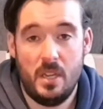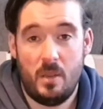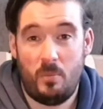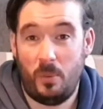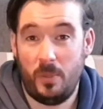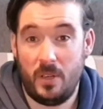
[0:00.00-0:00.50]

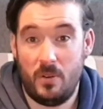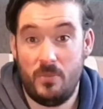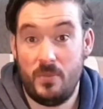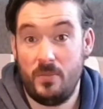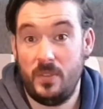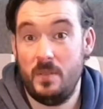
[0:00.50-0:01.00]
Probably cut off
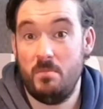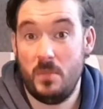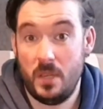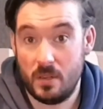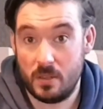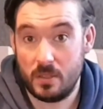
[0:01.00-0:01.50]
15
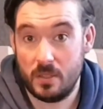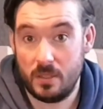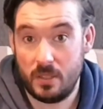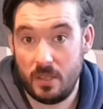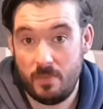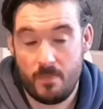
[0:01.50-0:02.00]
metres this
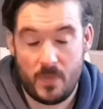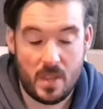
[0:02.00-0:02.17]
time.